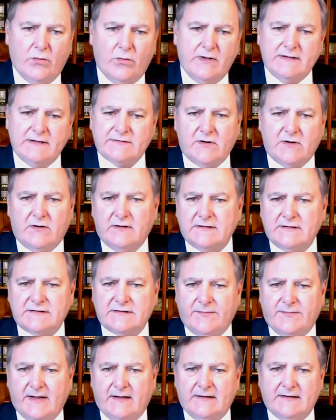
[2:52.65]
What is all this
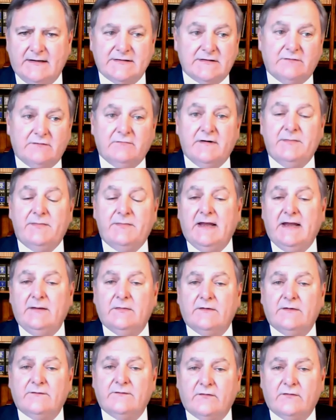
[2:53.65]
about? Is it
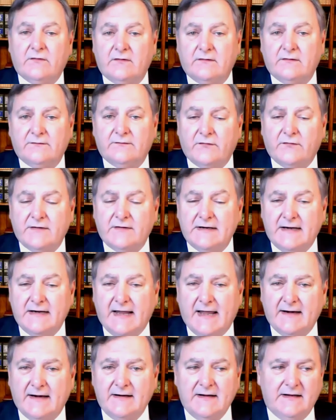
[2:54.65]
repayment for a
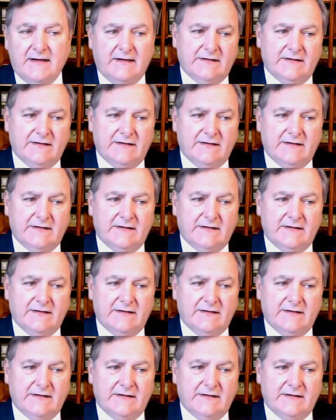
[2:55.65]
debt?